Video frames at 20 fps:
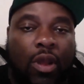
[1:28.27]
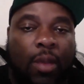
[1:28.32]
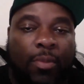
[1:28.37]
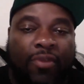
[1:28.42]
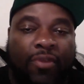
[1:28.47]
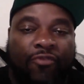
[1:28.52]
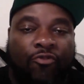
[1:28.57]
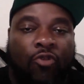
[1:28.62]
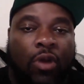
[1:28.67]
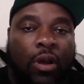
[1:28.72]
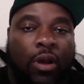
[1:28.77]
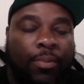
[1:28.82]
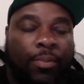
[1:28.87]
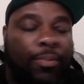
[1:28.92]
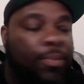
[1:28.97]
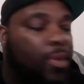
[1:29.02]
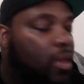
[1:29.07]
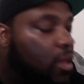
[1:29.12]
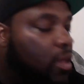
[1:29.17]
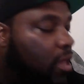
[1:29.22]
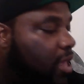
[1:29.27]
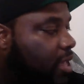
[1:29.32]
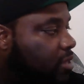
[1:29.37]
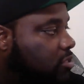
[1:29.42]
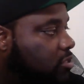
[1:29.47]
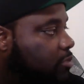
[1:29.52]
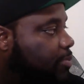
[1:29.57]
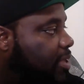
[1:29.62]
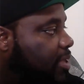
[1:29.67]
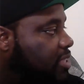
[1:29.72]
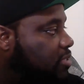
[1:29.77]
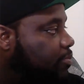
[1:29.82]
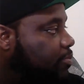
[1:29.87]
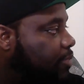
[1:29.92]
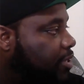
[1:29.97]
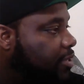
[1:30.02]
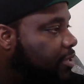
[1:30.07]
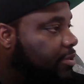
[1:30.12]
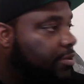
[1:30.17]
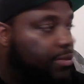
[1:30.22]
coming from Hell's
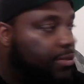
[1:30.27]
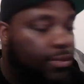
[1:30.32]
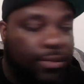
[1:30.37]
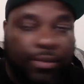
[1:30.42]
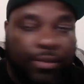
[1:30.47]
Basement